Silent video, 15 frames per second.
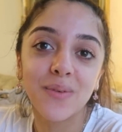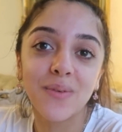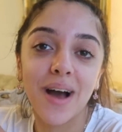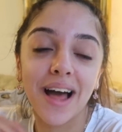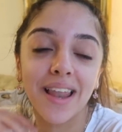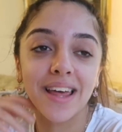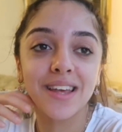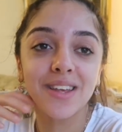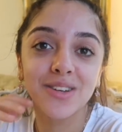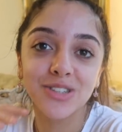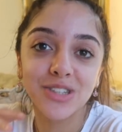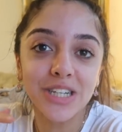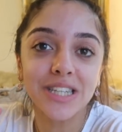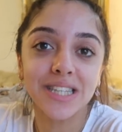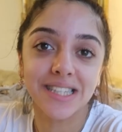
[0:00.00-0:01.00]
where like you're
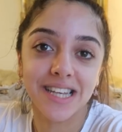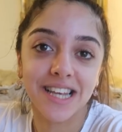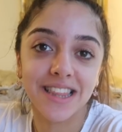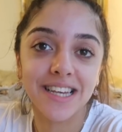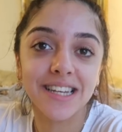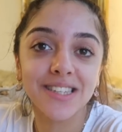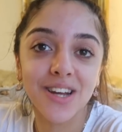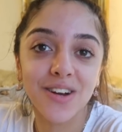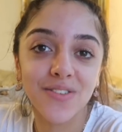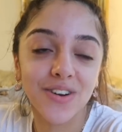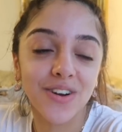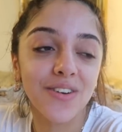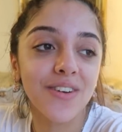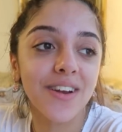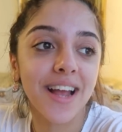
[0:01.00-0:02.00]
doing the same things over
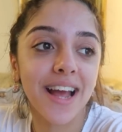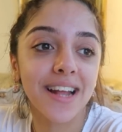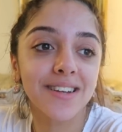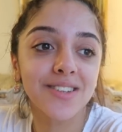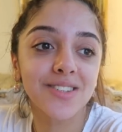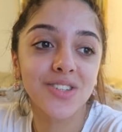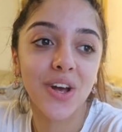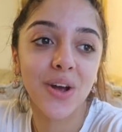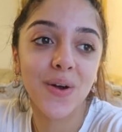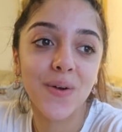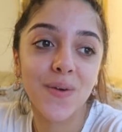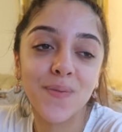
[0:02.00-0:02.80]
and over again. So